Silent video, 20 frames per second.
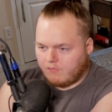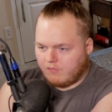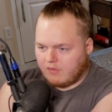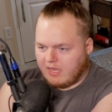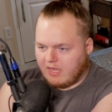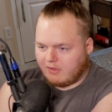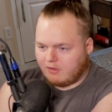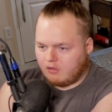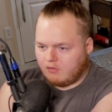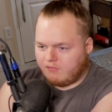
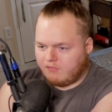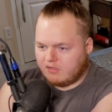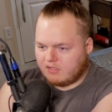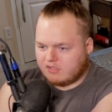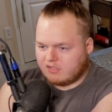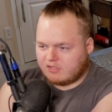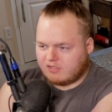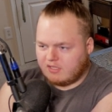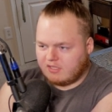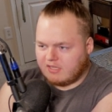Yeah, Luffy
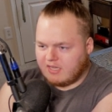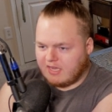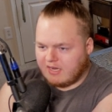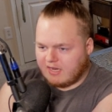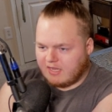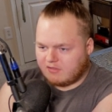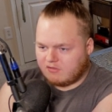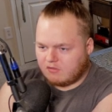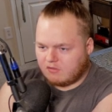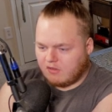just did
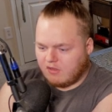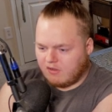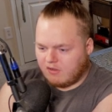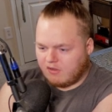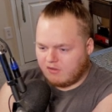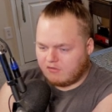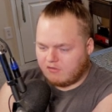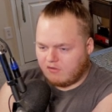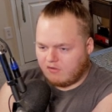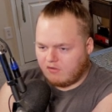that not too long
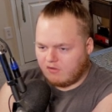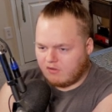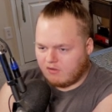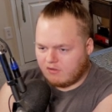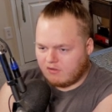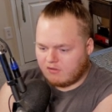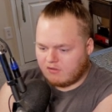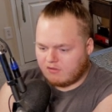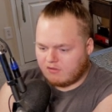ago, too.